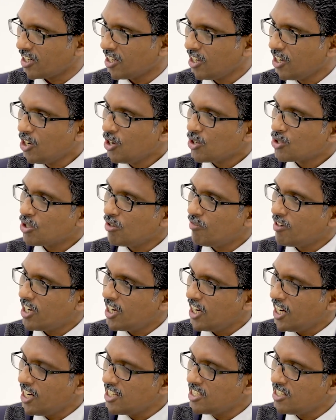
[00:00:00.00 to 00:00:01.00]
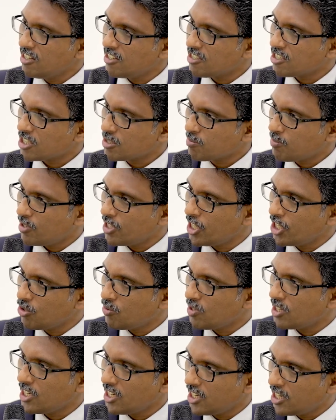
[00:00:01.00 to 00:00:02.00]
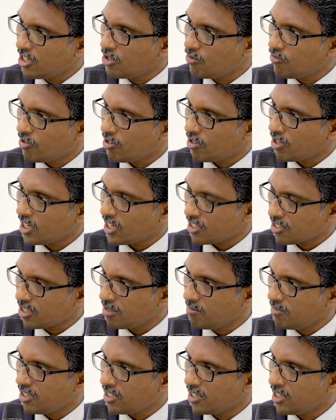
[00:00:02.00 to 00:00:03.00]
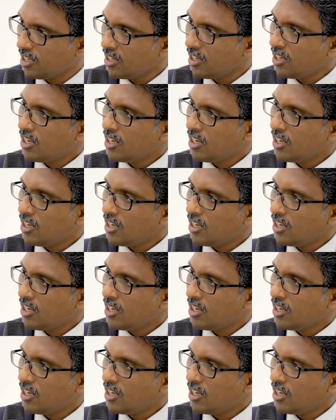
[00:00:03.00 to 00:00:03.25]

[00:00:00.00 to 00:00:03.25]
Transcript: Mm-hmm. So when an agent is responding to a ticket for a customer,